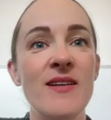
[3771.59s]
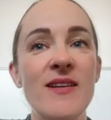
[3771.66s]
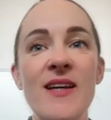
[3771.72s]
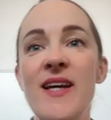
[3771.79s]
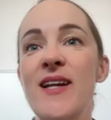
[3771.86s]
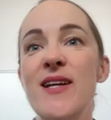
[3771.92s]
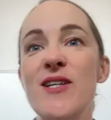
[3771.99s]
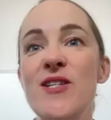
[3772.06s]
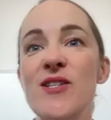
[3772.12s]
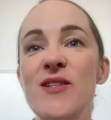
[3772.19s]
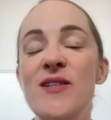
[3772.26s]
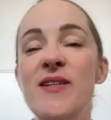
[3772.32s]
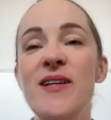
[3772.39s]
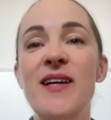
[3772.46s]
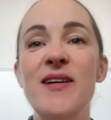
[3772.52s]
English
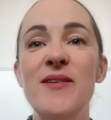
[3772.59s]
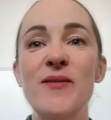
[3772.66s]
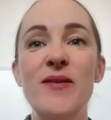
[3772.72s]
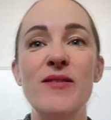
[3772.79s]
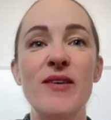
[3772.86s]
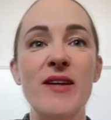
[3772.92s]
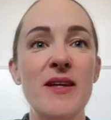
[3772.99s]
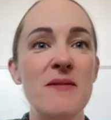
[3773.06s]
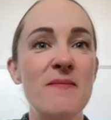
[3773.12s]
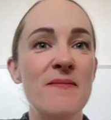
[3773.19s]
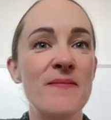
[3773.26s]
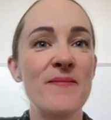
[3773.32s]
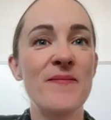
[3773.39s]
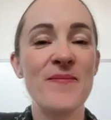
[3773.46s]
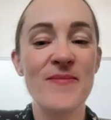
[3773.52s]
with Vicky.
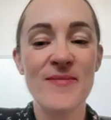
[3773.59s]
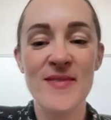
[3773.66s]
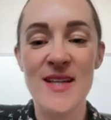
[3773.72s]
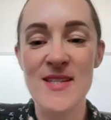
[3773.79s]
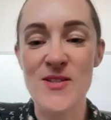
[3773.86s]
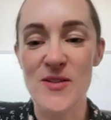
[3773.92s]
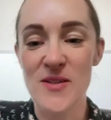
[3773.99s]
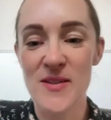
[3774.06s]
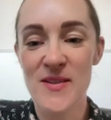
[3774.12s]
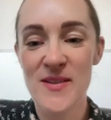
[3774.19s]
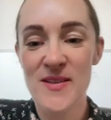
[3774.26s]
That's all.